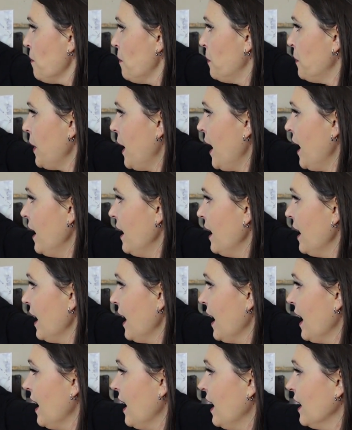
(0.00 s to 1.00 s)
but
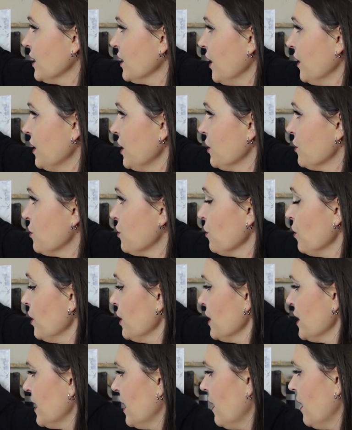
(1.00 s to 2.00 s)
it has all these
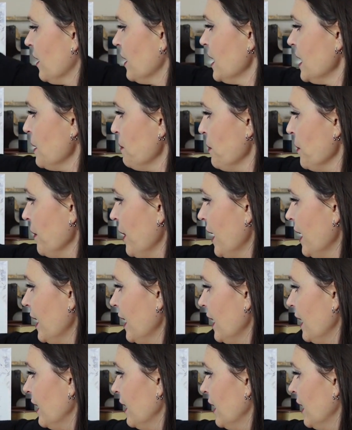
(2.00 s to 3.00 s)
drawers that are
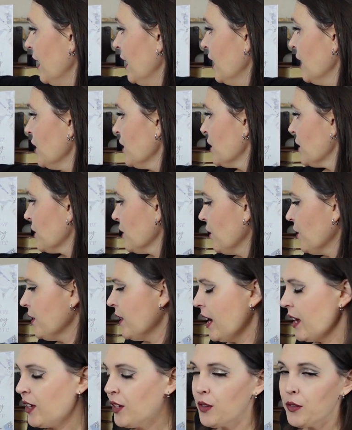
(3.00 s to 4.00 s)
separated so
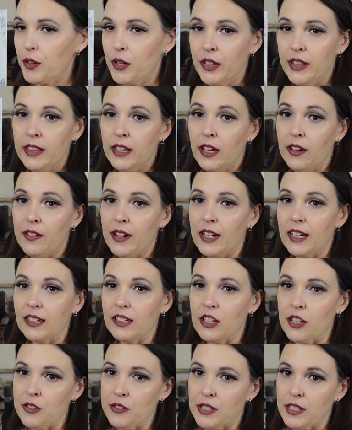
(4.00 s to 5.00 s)
that you could
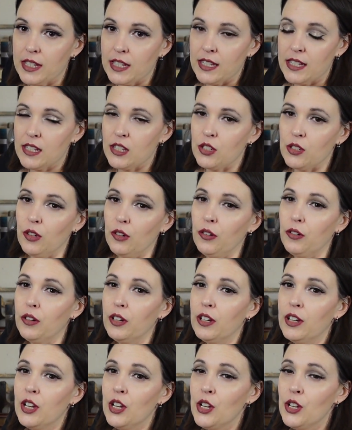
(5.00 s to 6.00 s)
theoretically use this to
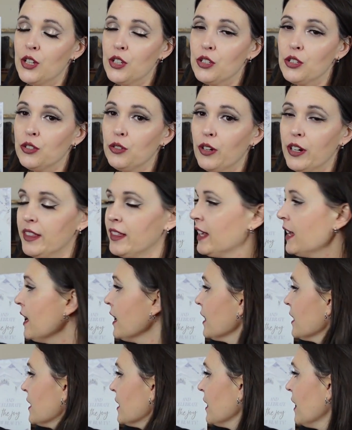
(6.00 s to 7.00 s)
store
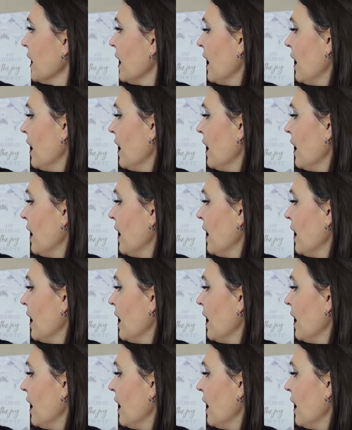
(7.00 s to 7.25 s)
things